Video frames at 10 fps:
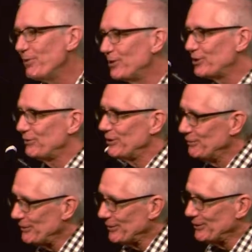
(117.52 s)

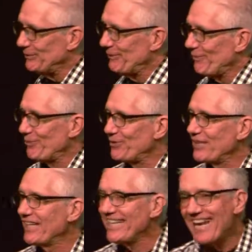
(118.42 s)
midstream here
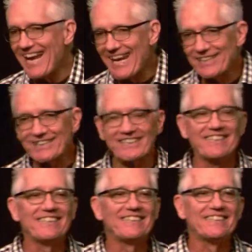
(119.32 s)
and ask,
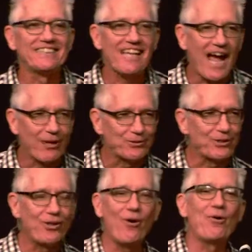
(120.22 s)
How's
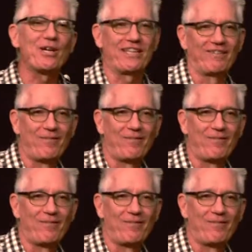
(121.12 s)
it going?